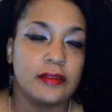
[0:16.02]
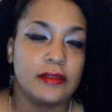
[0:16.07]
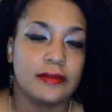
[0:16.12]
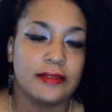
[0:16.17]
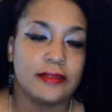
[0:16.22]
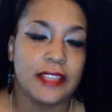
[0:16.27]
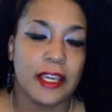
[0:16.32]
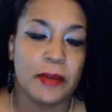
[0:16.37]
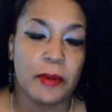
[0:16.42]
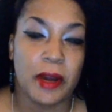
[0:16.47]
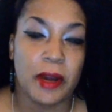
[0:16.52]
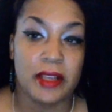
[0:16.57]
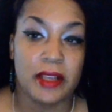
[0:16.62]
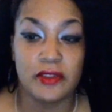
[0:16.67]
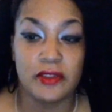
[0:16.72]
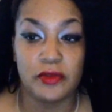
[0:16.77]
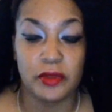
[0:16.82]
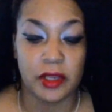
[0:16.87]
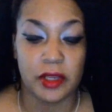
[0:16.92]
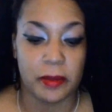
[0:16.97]
Kay
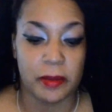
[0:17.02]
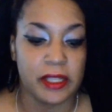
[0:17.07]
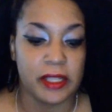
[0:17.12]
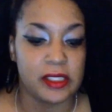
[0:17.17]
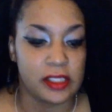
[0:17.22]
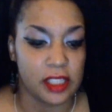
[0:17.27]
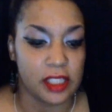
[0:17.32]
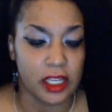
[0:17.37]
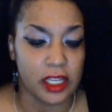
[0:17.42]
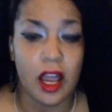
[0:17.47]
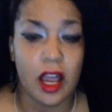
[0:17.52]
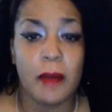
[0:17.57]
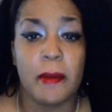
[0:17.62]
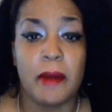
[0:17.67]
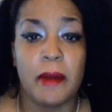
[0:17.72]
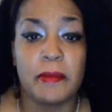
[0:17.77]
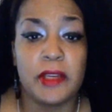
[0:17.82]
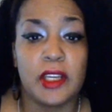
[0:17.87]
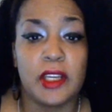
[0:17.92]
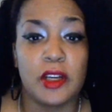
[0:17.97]
Pisces from kaypisces.com.
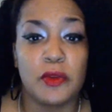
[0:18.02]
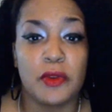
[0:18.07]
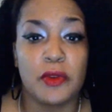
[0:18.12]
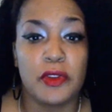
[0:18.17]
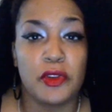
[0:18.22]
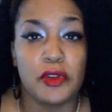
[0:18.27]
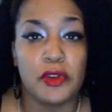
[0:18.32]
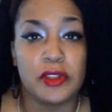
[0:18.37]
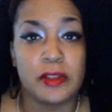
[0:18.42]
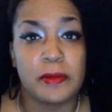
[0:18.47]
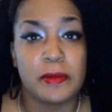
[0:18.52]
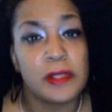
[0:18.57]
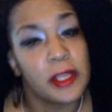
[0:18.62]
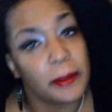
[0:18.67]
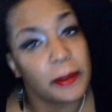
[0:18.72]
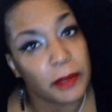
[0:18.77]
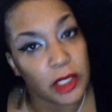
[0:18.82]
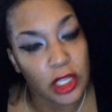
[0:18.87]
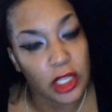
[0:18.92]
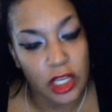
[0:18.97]
I'm here with your
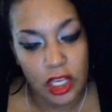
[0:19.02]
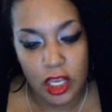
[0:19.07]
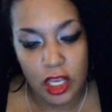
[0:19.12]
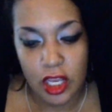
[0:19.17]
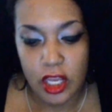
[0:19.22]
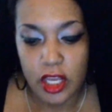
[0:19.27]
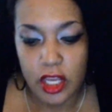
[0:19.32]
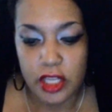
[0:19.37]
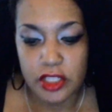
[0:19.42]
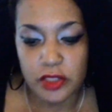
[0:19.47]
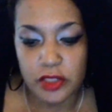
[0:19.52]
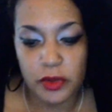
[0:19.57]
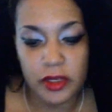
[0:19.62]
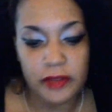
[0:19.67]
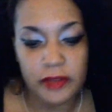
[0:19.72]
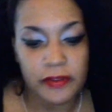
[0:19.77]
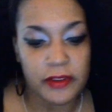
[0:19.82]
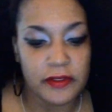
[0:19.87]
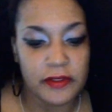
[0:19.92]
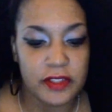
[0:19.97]
September
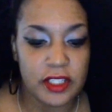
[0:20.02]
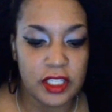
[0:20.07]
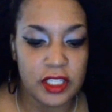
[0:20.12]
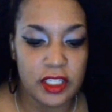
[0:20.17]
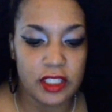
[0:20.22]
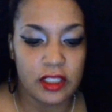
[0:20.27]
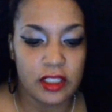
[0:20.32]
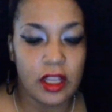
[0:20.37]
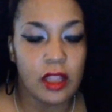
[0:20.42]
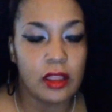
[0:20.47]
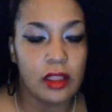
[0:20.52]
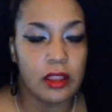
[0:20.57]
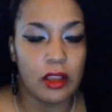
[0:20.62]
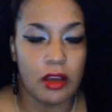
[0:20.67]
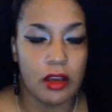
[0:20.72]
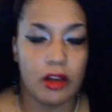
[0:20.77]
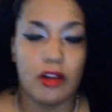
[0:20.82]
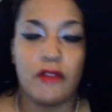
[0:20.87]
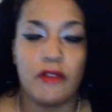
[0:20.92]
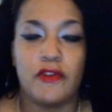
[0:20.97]
2015
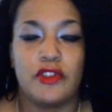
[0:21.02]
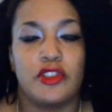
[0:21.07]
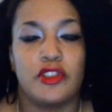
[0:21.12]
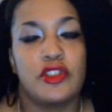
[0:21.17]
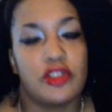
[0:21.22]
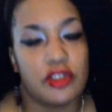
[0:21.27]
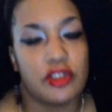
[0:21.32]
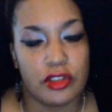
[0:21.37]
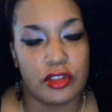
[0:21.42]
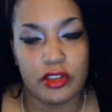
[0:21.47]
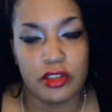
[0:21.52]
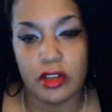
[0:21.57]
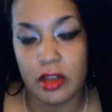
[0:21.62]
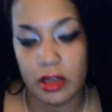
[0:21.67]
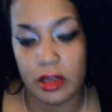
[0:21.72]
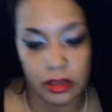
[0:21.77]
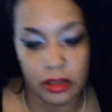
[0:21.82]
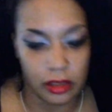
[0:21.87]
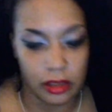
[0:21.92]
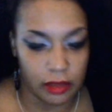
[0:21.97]
Love Edition
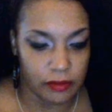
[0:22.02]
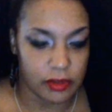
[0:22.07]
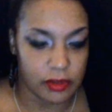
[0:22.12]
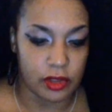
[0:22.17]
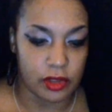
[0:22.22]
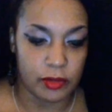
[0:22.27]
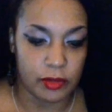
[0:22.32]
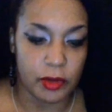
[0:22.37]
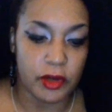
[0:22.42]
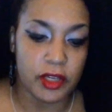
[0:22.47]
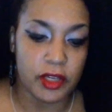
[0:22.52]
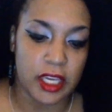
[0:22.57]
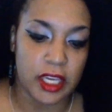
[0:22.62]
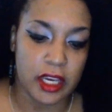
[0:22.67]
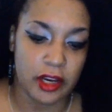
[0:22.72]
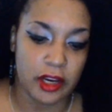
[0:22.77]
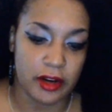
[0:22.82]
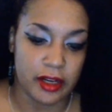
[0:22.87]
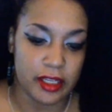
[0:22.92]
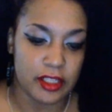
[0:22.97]
Love Scope. Okay,
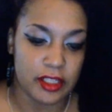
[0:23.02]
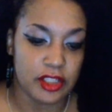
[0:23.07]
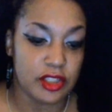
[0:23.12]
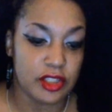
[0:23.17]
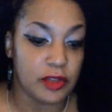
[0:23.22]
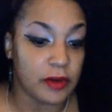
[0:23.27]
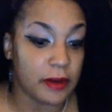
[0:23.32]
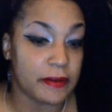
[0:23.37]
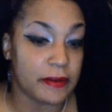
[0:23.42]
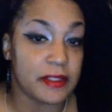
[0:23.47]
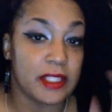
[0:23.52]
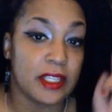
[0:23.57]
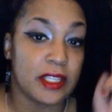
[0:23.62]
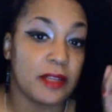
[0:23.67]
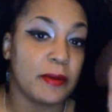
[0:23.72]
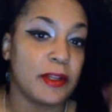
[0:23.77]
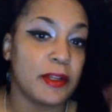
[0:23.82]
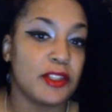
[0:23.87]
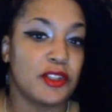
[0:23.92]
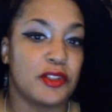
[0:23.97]
Aries, you know what I was thinking
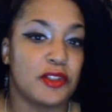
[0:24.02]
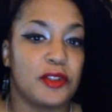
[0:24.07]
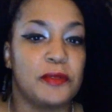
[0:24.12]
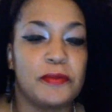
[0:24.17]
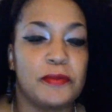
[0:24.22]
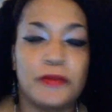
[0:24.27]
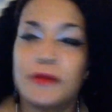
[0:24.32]
about you?